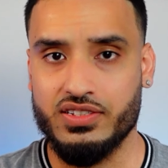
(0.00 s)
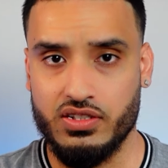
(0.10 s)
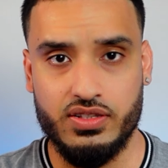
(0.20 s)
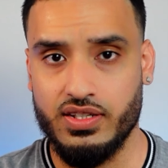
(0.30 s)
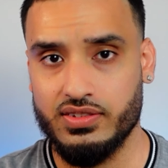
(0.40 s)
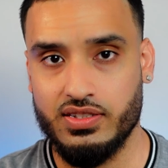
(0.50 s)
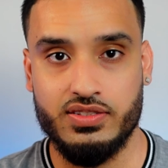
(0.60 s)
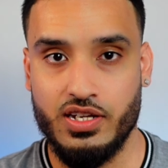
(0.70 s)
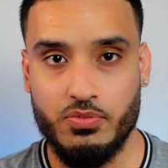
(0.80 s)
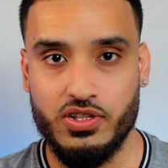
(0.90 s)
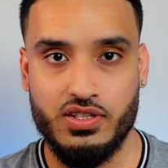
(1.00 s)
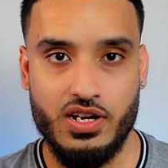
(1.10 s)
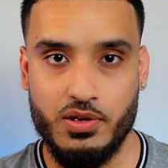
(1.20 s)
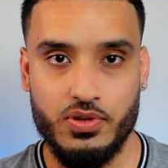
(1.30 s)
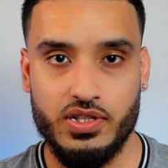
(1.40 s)
has good things to say about the
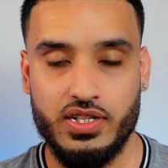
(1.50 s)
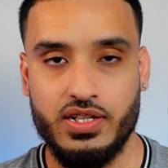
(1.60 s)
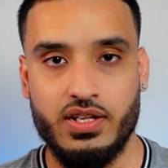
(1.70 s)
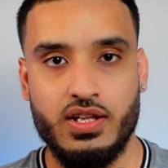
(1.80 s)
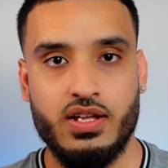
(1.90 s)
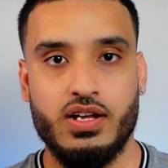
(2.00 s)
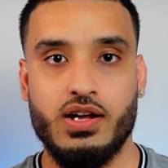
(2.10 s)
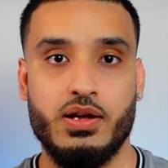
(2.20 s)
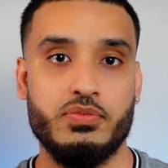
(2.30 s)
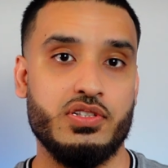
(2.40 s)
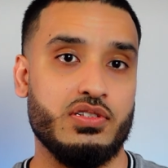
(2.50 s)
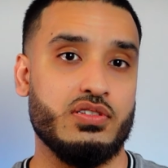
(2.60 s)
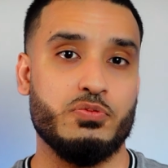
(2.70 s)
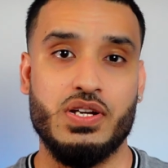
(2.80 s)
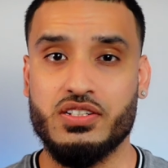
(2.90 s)
neighborhood.
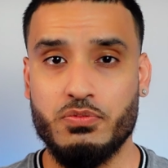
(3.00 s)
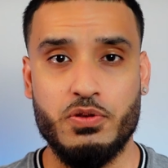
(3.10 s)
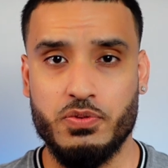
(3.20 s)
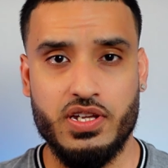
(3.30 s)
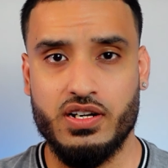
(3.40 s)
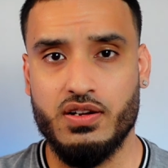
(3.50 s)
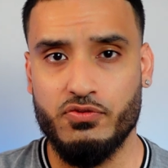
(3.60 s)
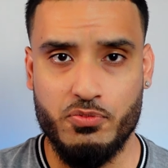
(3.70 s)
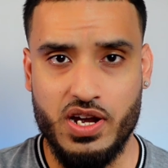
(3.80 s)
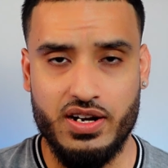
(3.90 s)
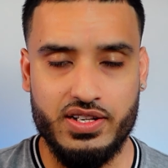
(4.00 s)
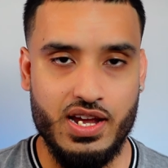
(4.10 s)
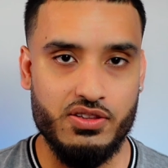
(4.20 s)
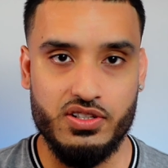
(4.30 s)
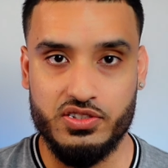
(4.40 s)
Especially people that come from out of
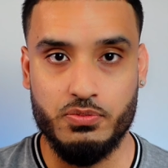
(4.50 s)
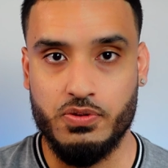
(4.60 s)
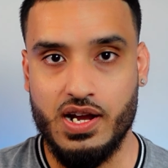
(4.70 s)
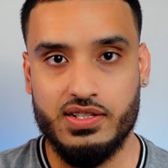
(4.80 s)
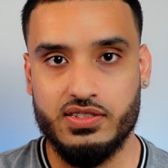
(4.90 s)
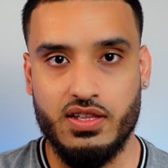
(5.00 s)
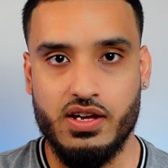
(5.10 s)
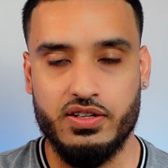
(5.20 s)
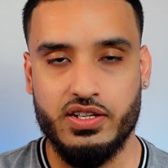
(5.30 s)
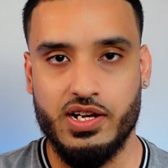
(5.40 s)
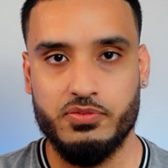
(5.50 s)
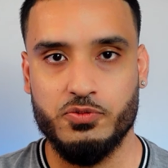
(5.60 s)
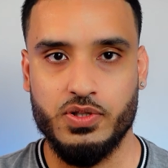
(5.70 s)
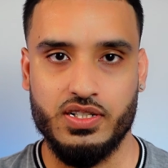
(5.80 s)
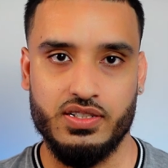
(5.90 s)
town, they're surprised a lot of
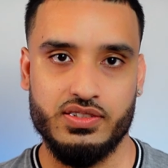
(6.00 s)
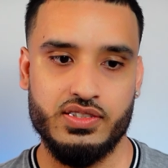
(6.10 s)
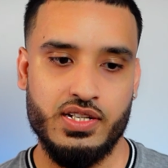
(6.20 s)
times because